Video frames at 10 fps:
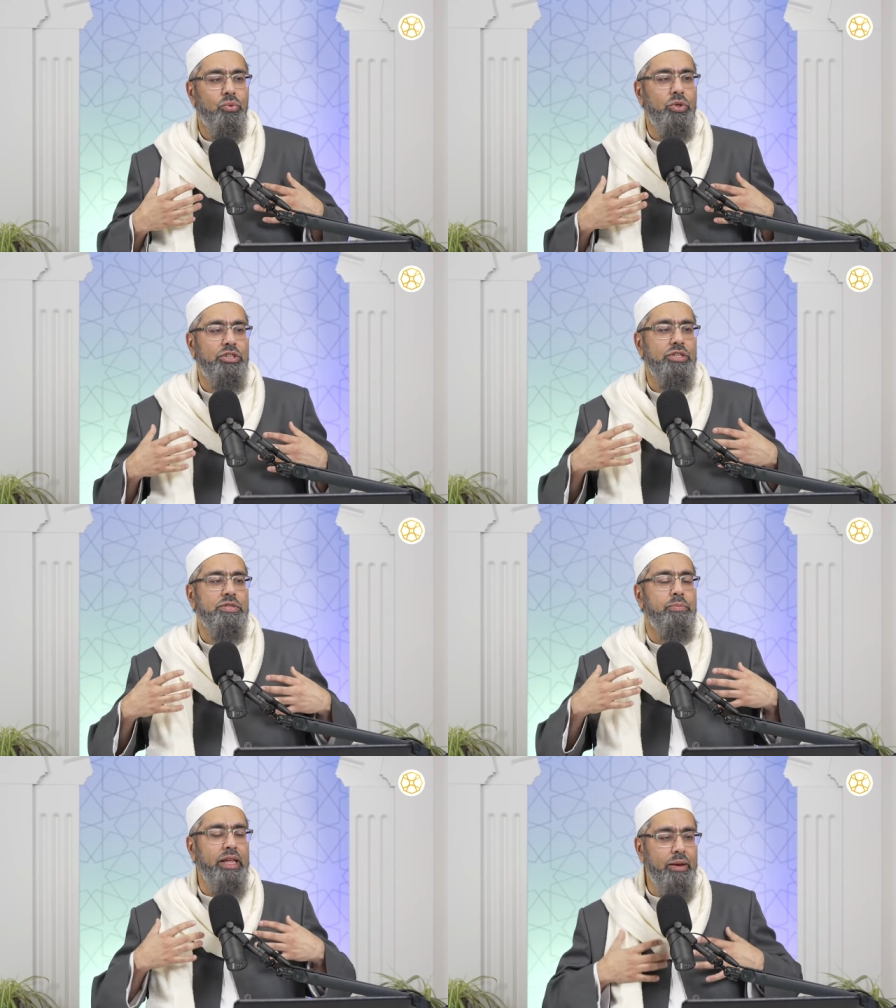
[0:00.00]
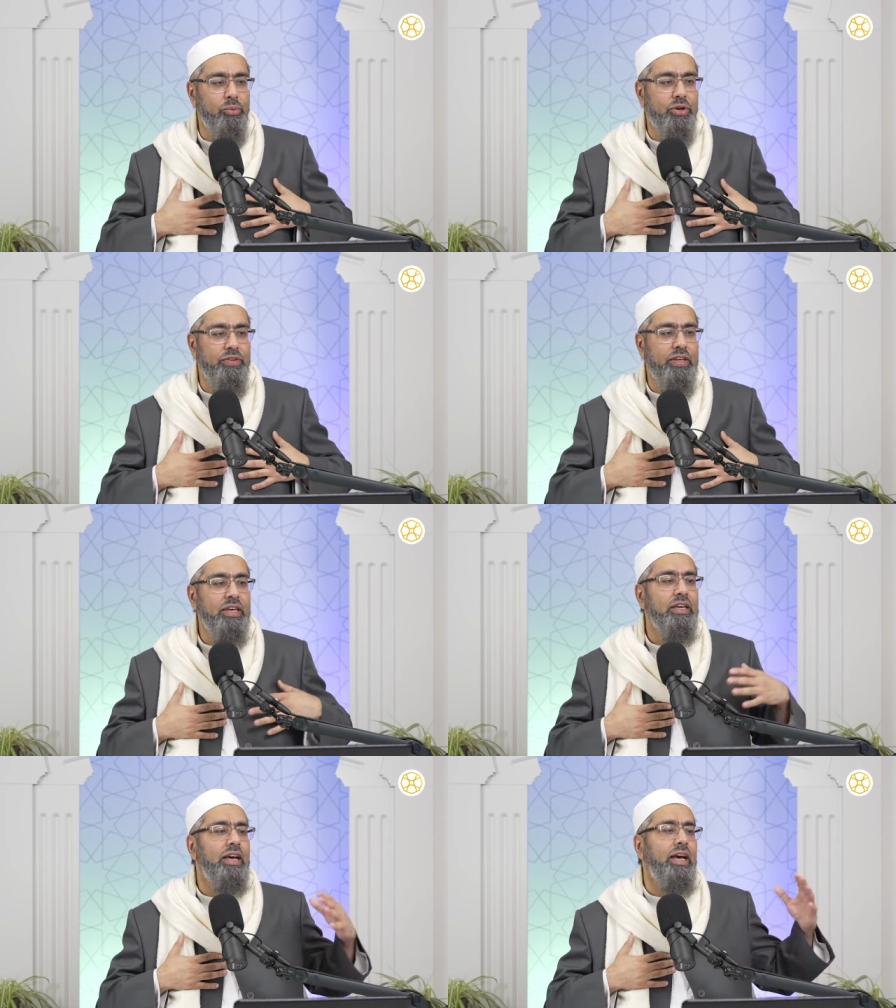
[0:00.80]
which is
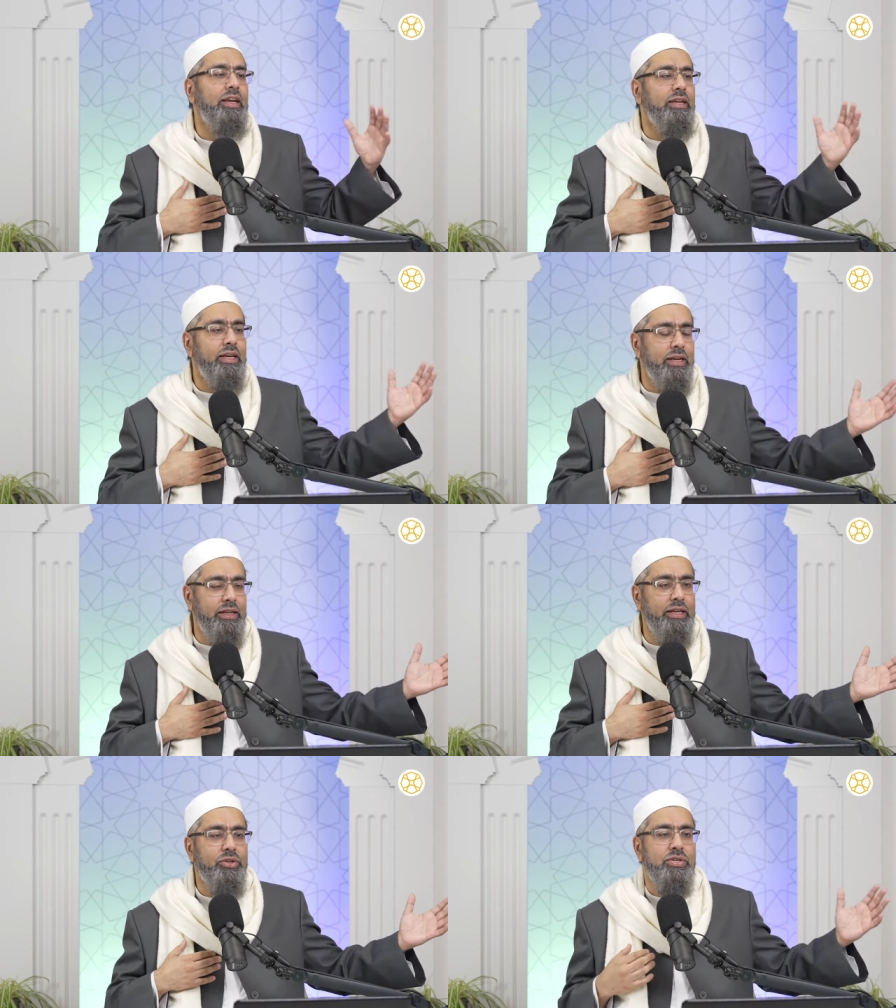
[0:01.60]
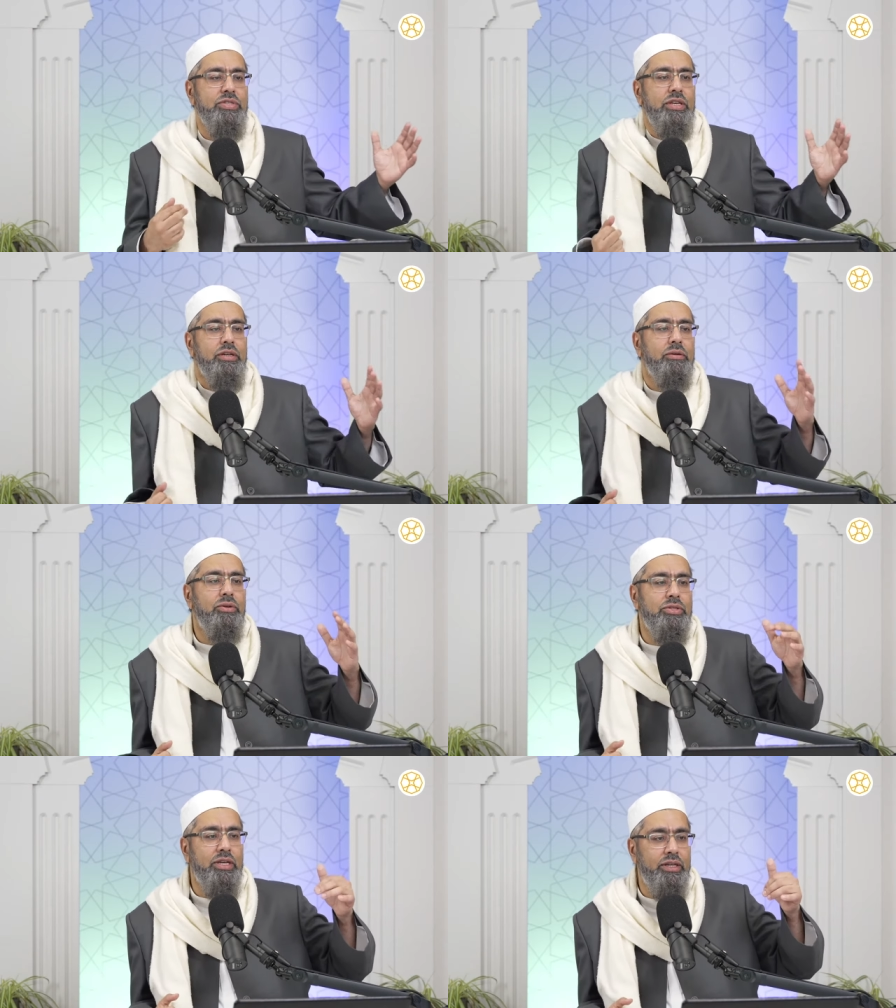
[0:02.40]
blameworthy and it can lead to sin
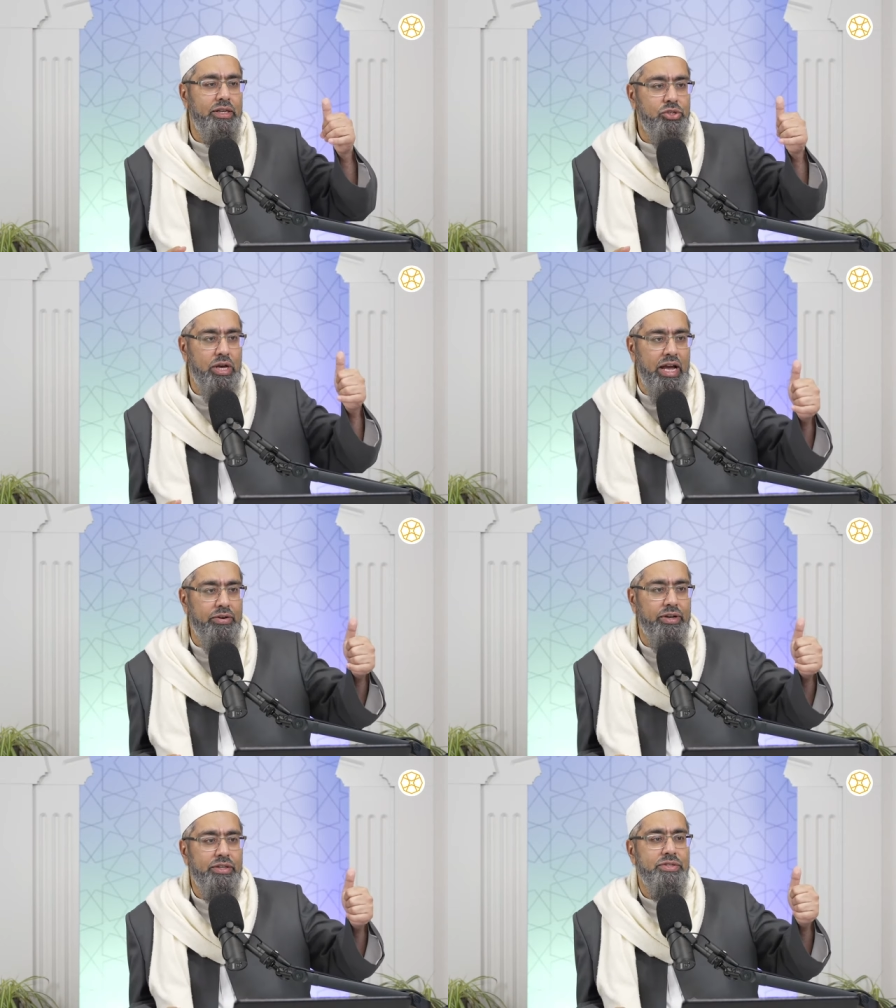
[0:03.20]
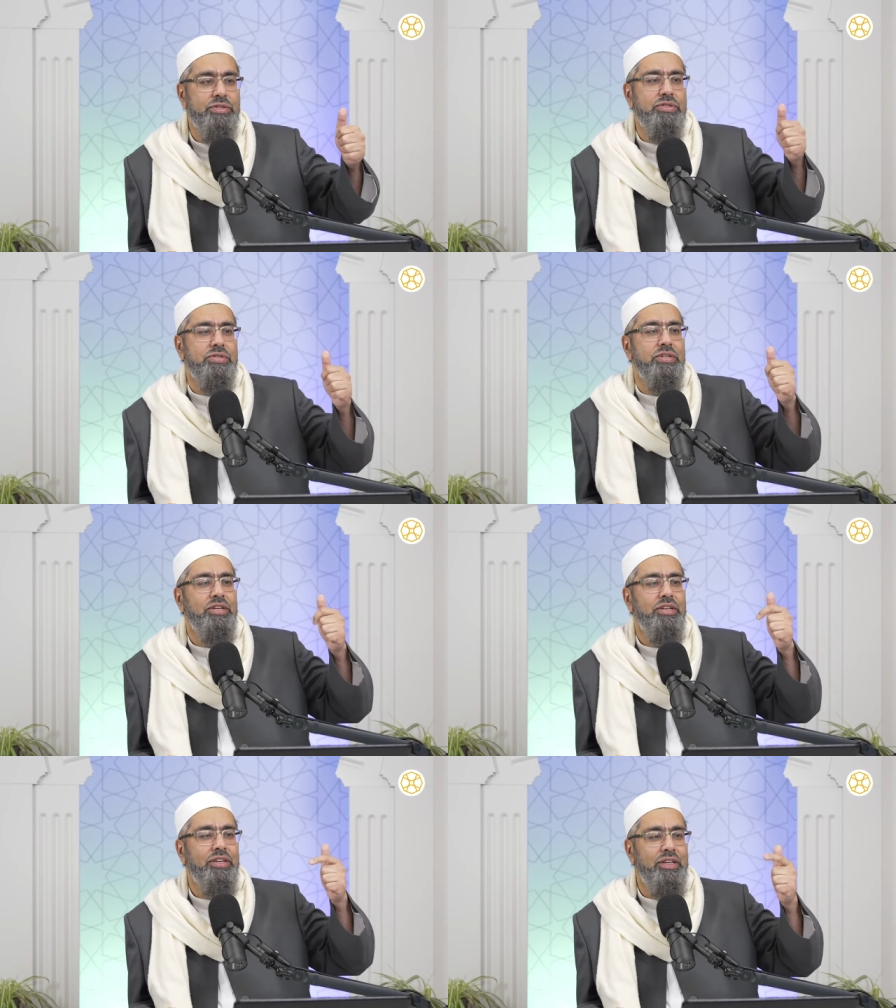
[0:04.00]
because it can lead to arrogance,
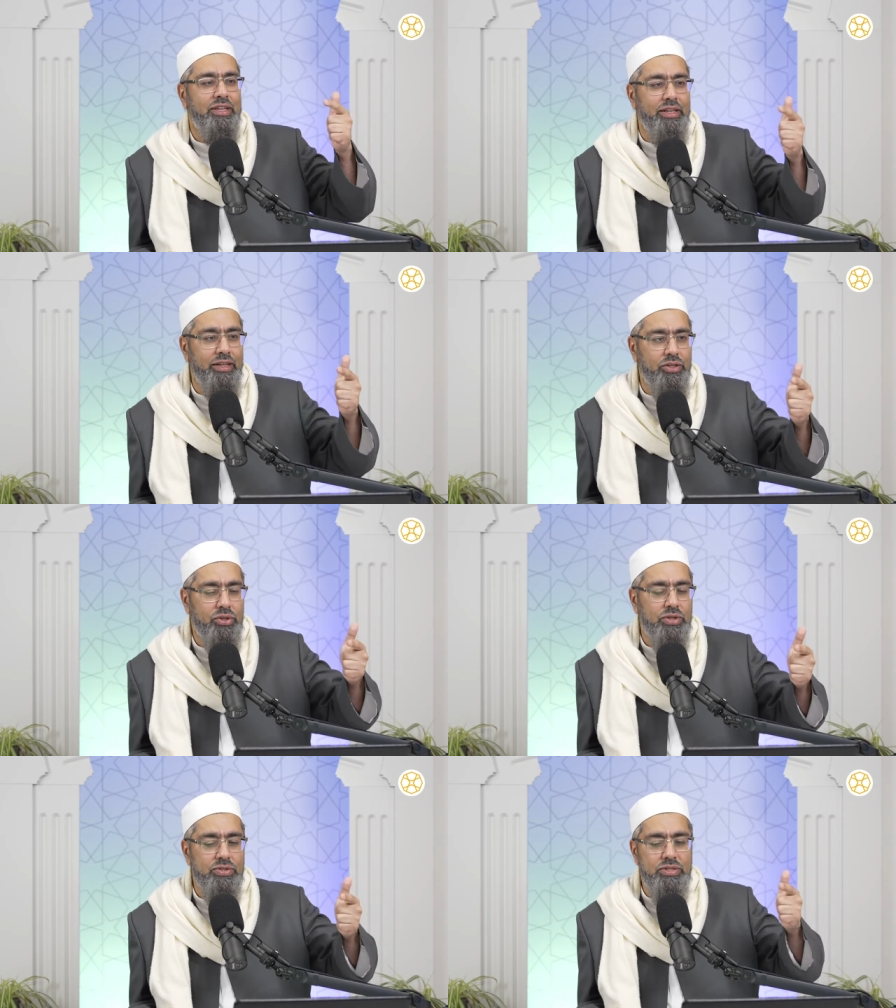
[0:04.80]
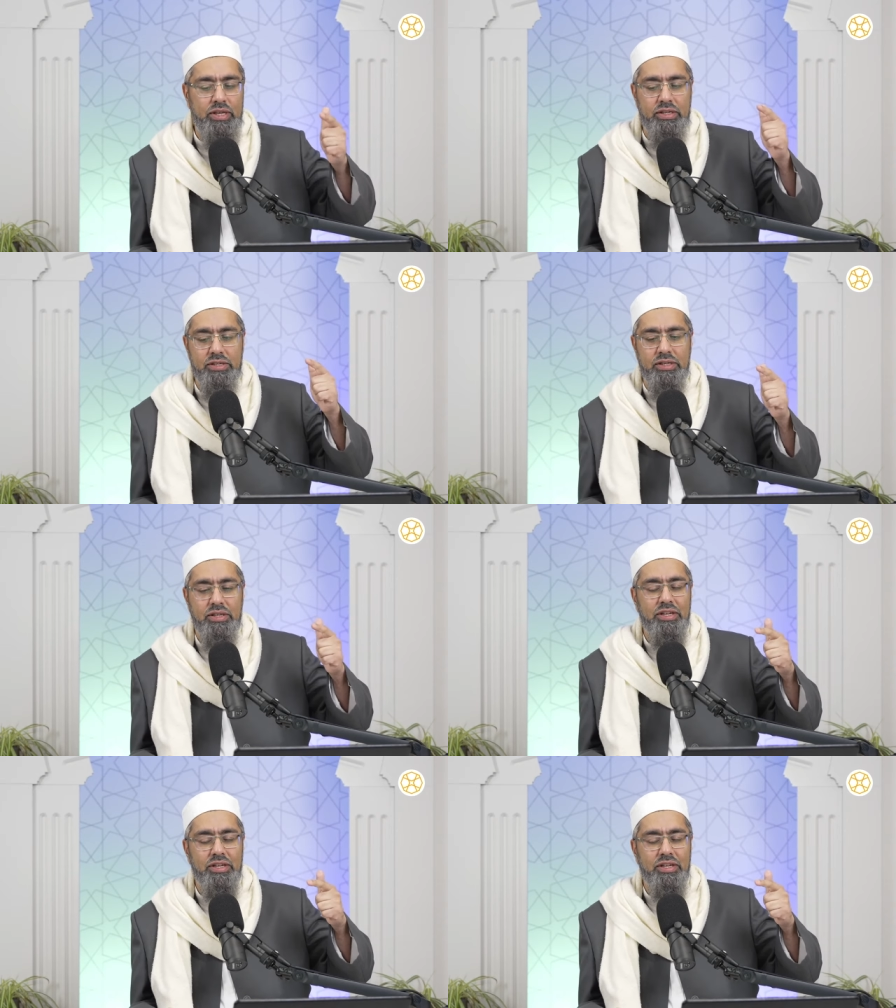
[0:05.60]
it can lead to conceit,